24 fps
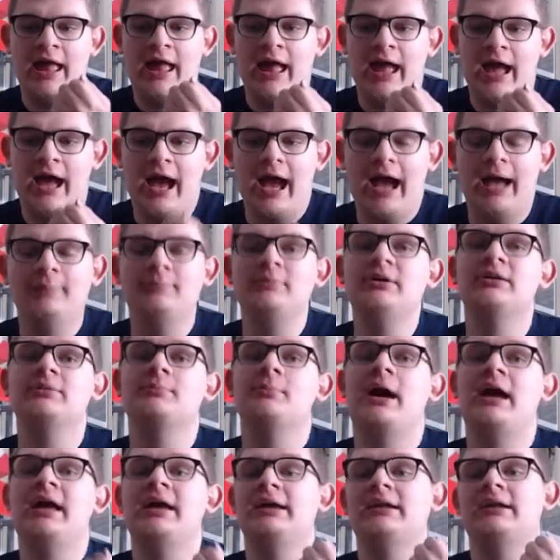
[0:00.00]
I'm going to
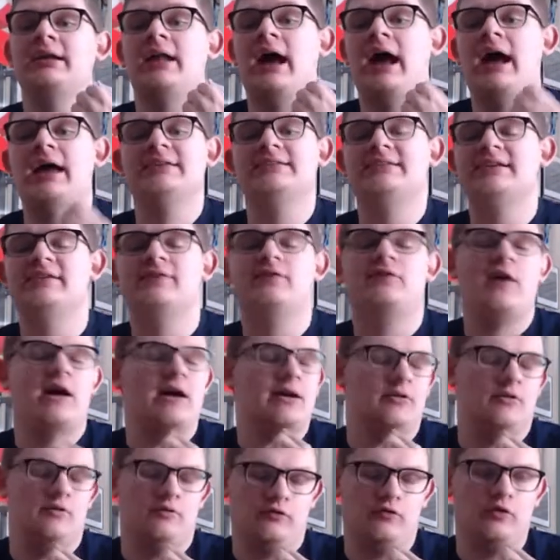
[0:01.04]
buy it. I did
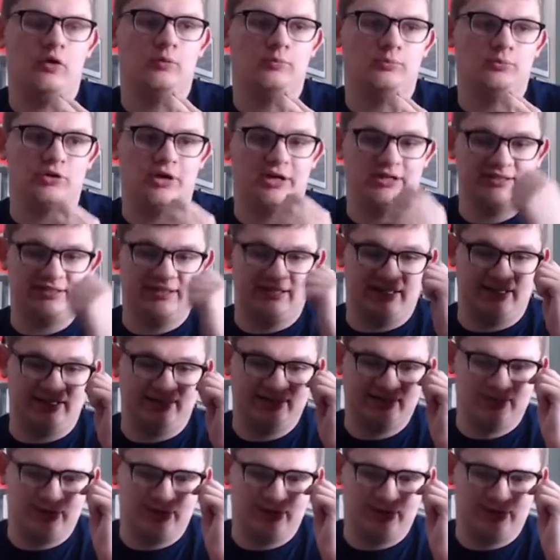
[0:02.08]
fall prey to this